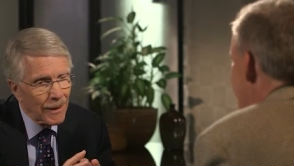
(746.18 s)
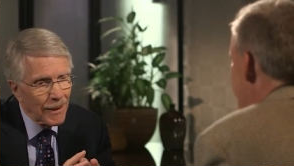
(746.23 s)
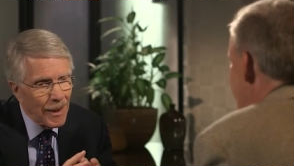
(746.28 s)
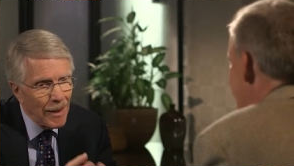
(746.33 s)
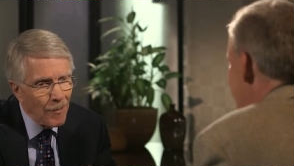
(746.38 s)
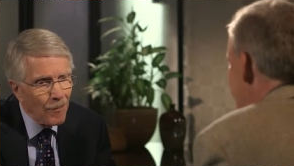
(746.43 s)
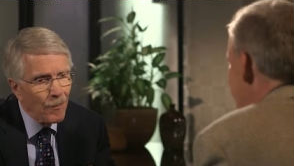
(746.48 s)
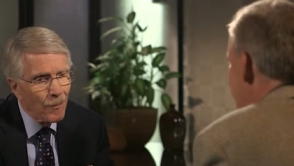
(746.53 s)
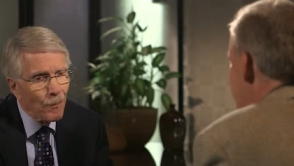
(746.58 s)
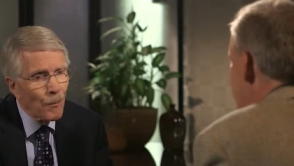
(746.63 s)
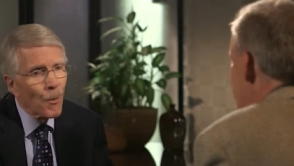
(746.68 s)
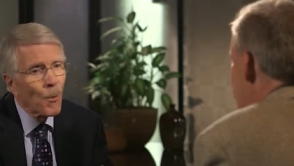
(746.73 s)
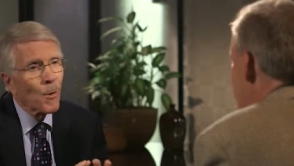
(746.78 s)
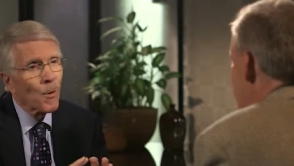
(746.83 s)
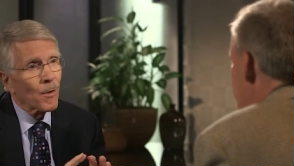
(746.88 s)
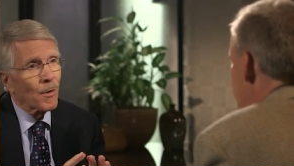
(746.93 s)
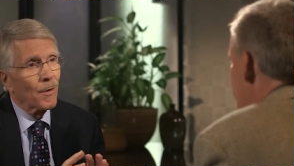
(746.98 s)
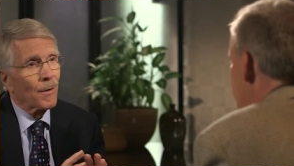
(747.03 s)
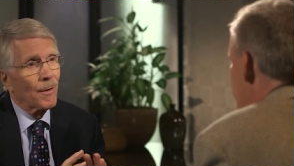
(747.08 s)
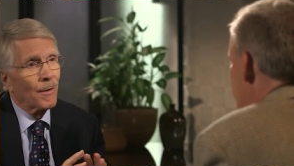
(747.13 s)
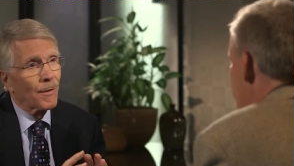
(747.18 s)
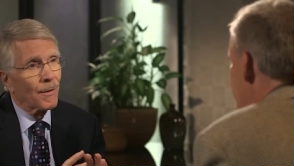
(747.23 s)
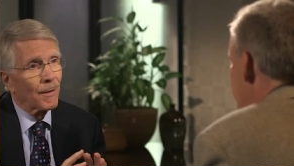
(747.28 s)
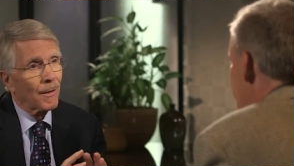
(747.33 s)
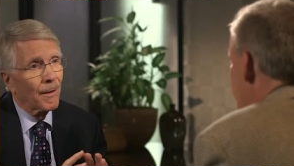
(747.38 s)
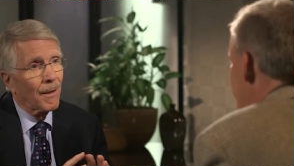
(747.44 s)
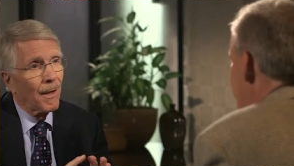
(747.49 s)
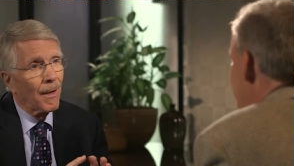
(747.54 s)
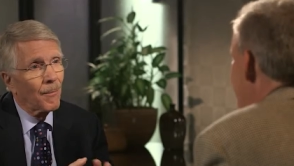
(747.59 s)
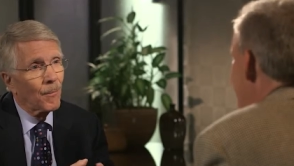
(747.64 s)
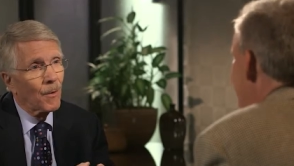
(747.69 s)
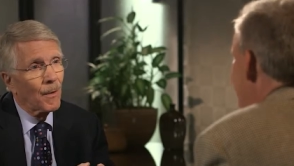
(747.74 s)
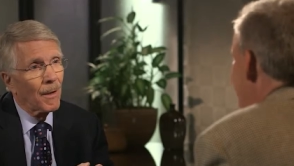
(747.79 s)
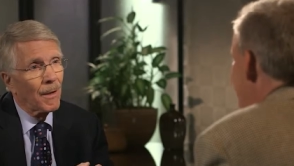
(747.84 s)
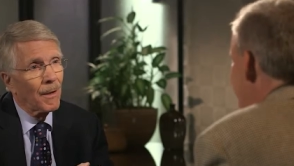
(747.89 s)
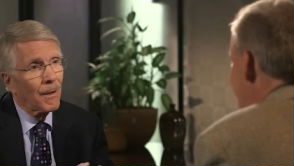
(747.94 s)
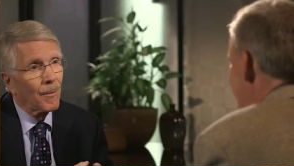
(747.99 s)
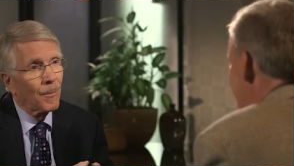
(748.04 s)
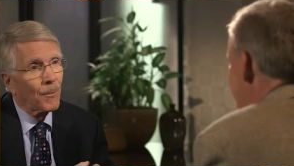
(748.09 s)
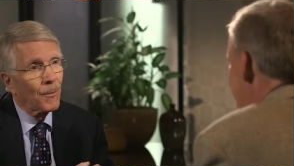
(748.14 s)
important and will
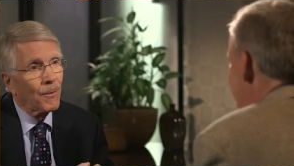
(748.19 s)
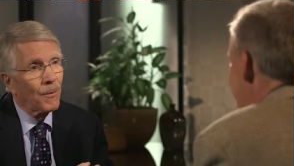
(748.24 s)
help